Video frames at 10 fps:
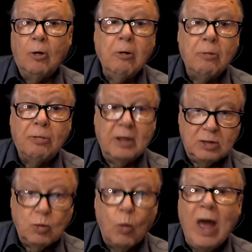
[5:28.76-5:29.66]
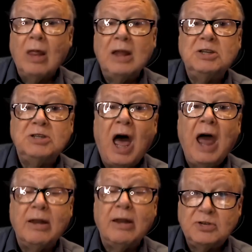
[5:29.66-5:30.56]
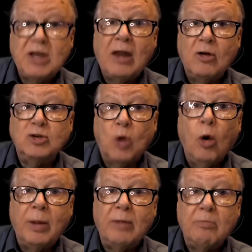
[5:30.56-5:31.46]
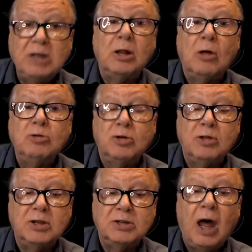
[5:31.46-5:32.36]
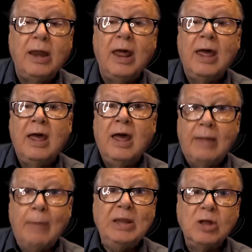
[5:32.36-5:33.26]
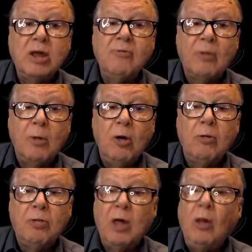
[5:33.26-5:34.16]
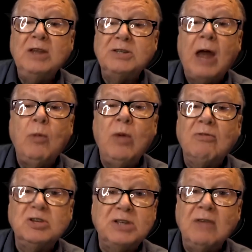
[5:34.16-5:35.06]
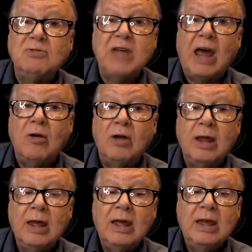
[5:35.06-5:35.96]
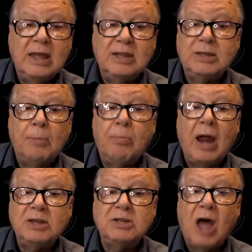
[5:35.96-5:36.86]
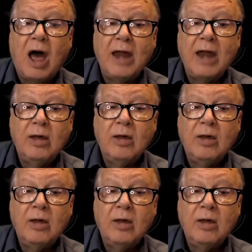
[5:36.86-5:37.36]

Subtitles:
Earth is well inside of Saturn's orbit, much closer to the sun. That means looking from Earth, the only side we ever see of Saturn is the bright side.